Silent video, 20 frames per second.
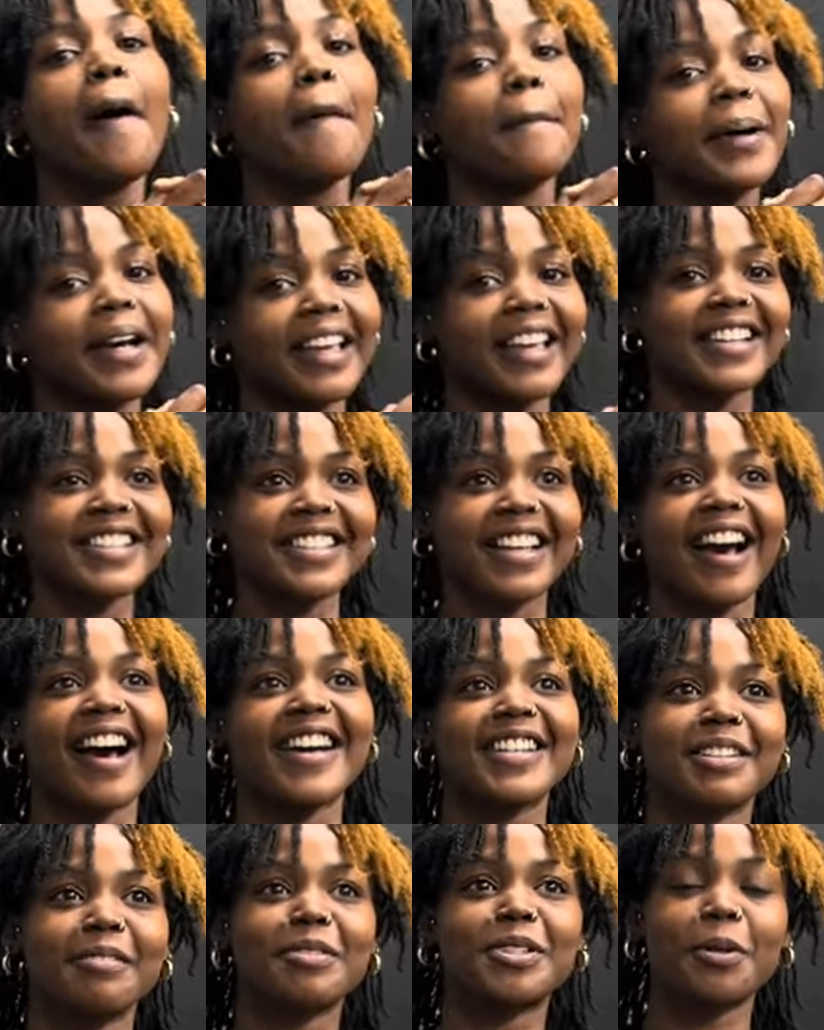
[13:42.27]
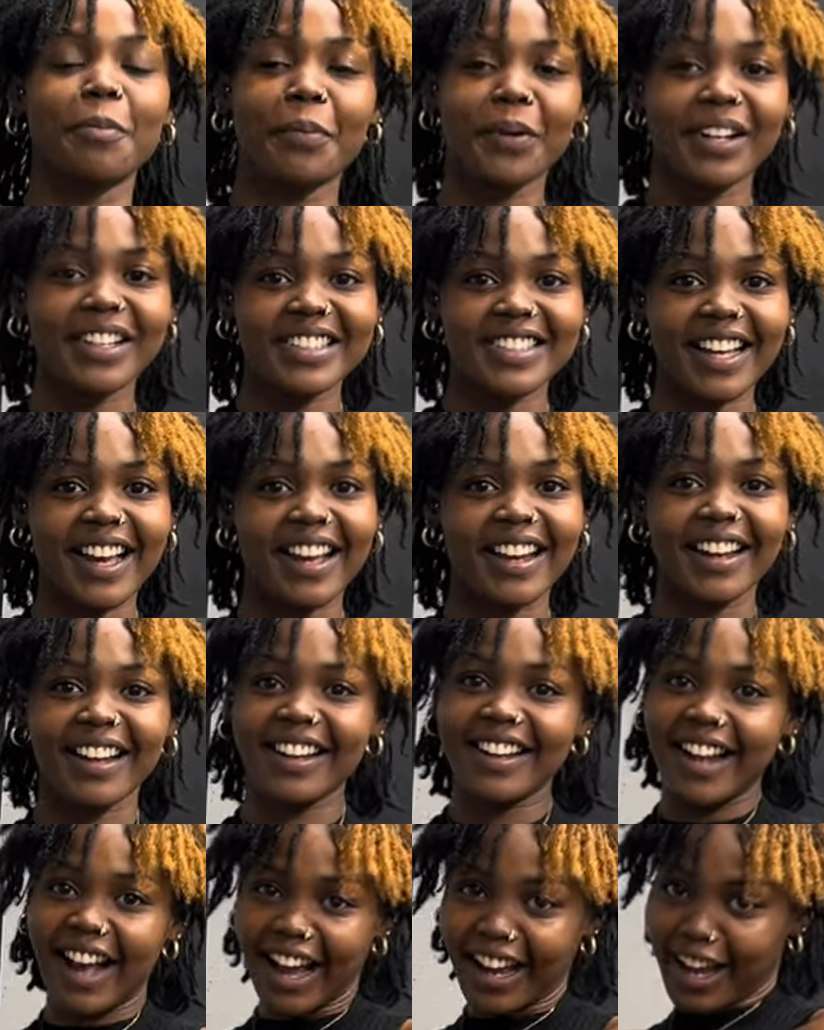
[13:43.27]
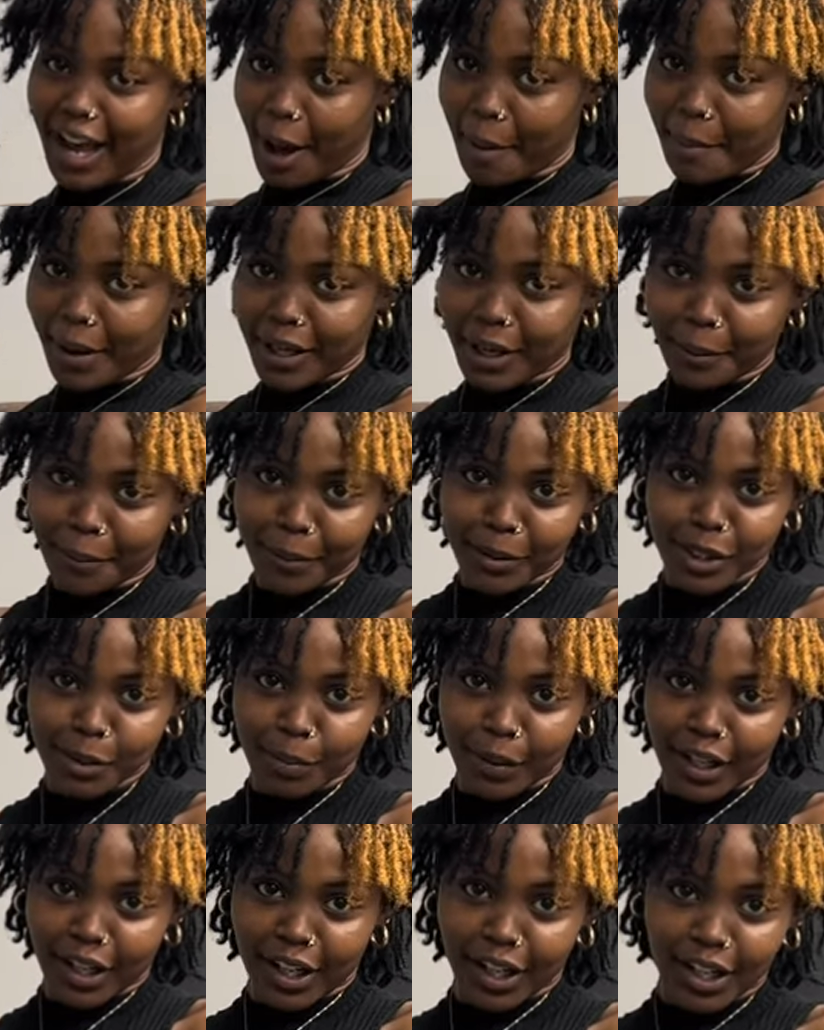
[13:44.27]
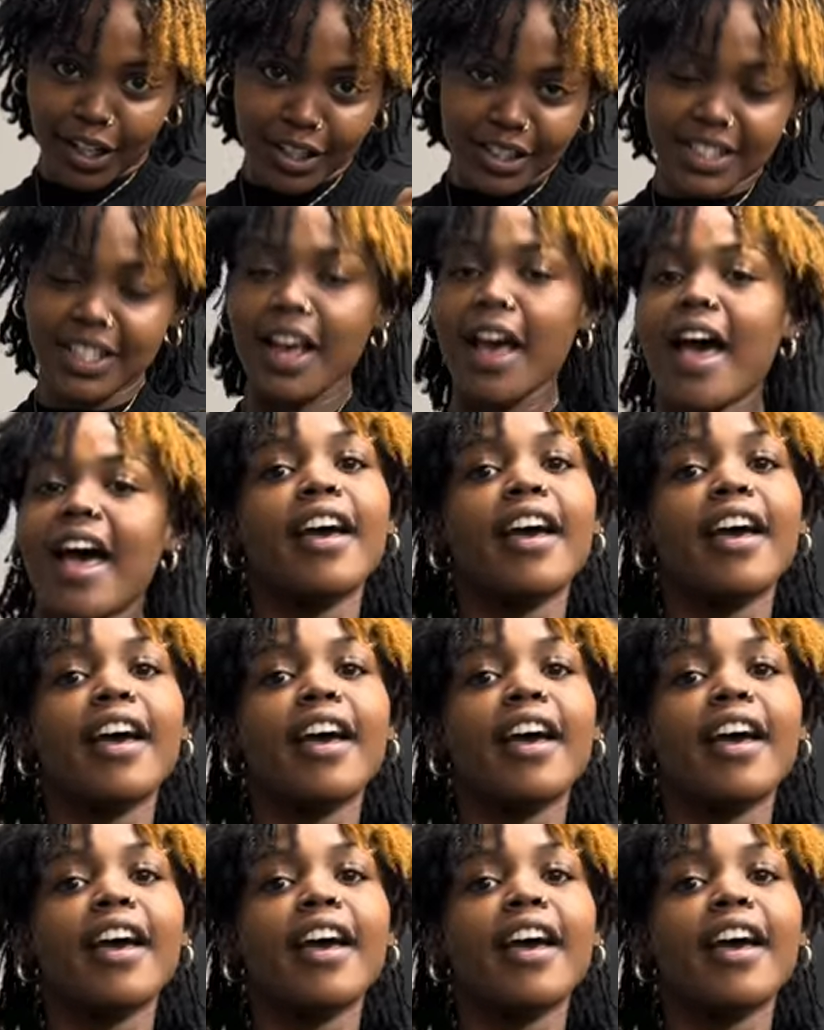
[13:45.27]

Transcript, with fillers: But yes, guys, I'm super excited. I got my nipples pierced.